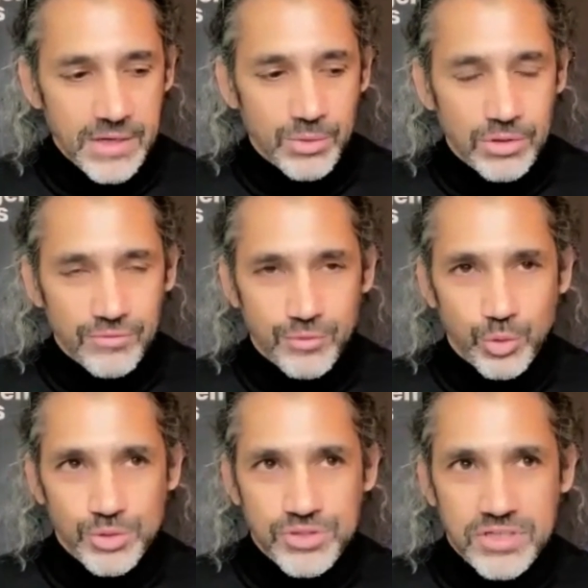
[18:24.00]
we look
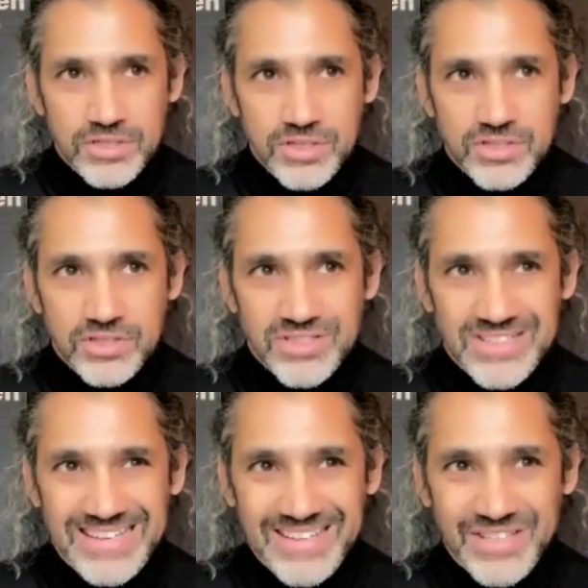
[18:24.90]
forward to
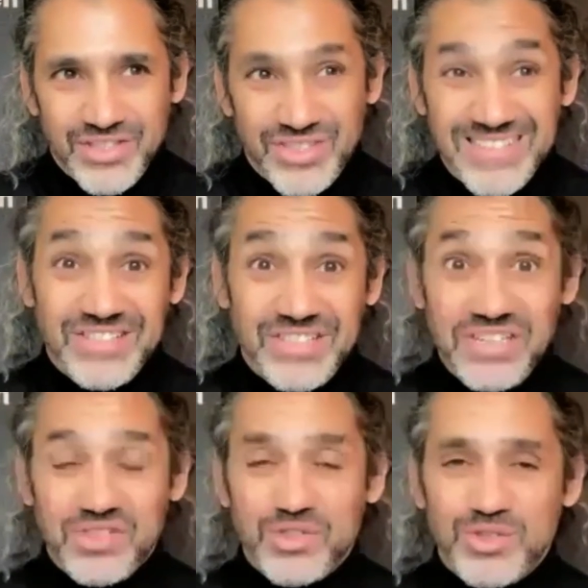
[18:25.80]
seeing this
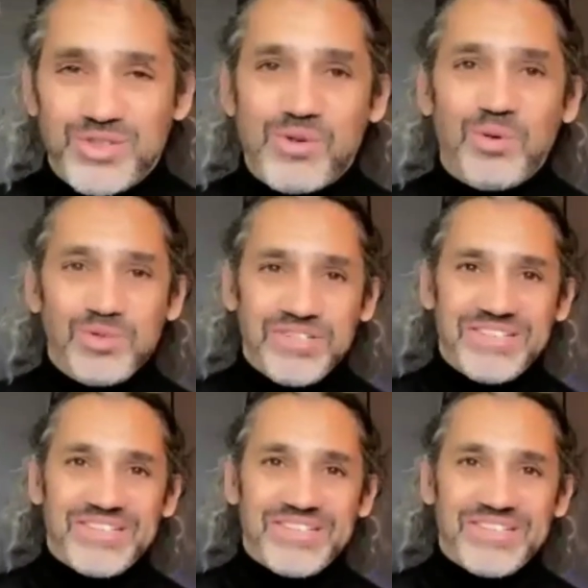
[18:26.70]
season's courses,